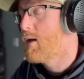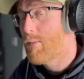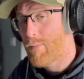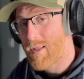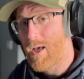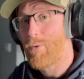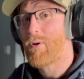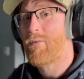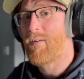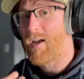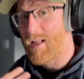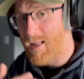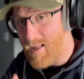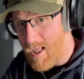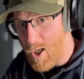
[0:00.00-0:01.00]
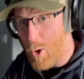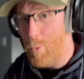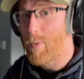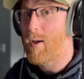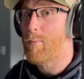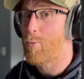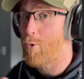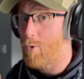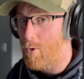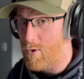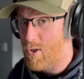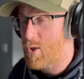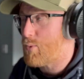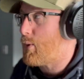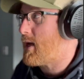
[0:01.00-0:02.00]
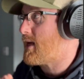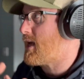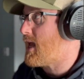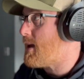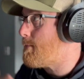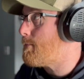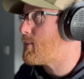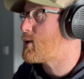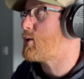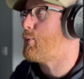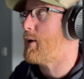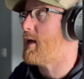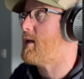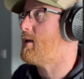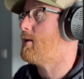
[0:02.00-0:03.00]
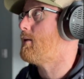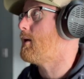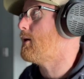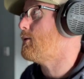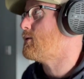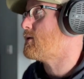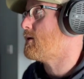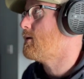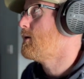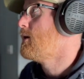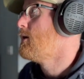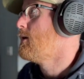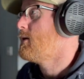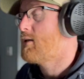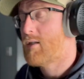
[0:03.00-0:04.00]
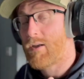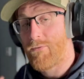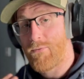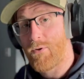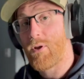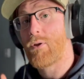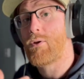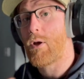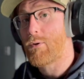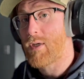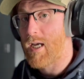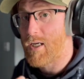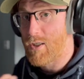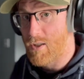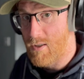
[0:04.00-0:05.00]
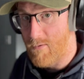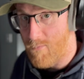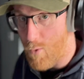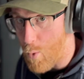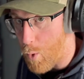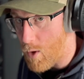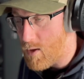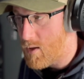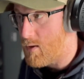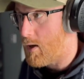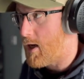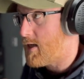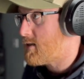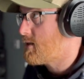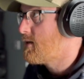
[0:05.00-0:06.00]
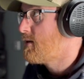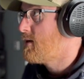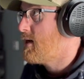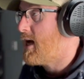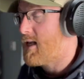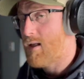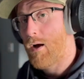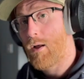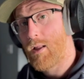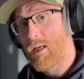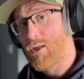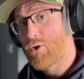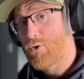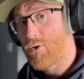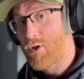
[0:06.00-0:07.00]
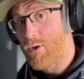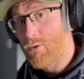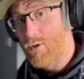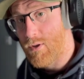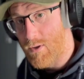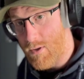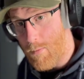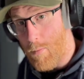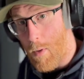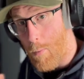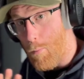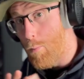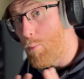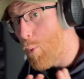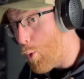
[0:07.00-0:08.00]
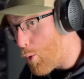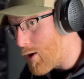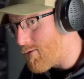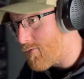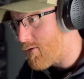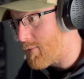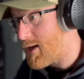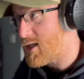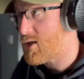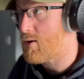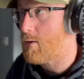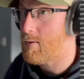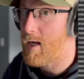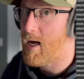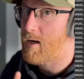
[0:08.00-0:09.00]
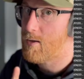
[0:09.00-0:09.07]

but that will give it a little bit more swing in between those different notations of quantize. And I'll introduce some more information on that